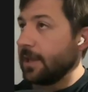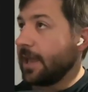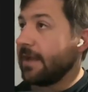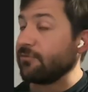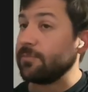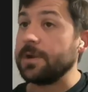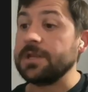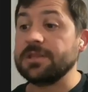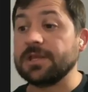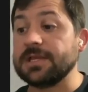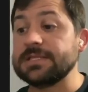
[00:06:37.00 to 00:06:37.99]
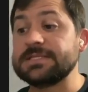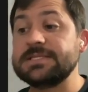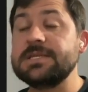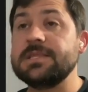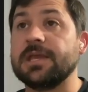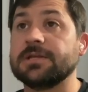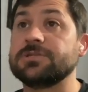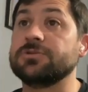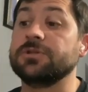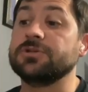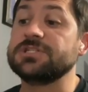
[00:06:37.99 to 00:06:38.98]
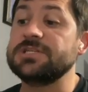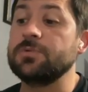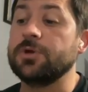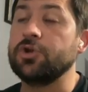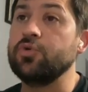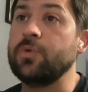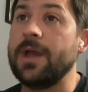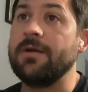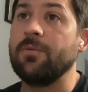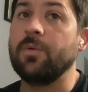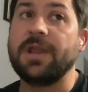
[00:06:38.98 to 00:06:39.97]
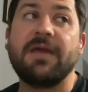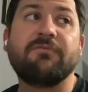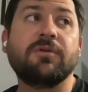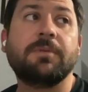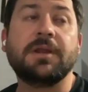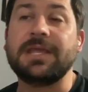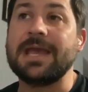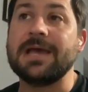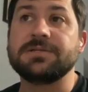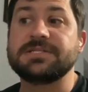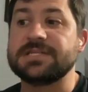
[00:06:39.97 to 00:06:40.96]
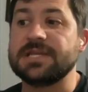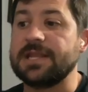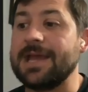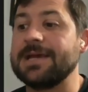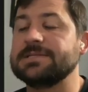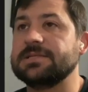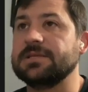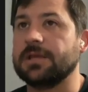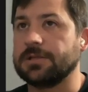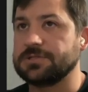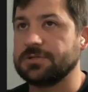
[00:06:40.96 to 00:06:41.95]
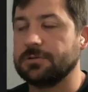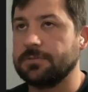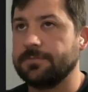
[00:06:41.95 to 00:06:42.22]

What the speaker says: Everybody then can see the answer, and they'll see what everybody else said as the answer.